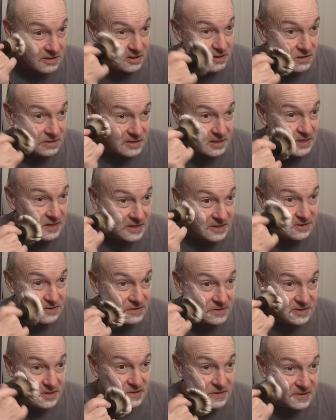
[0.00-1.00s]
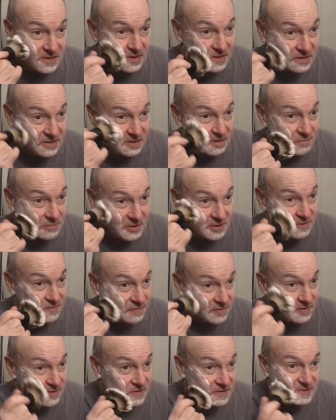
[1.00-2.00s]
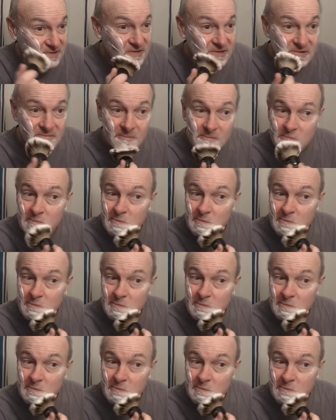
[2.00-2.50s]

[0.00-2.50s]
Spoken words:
good lather started on my face.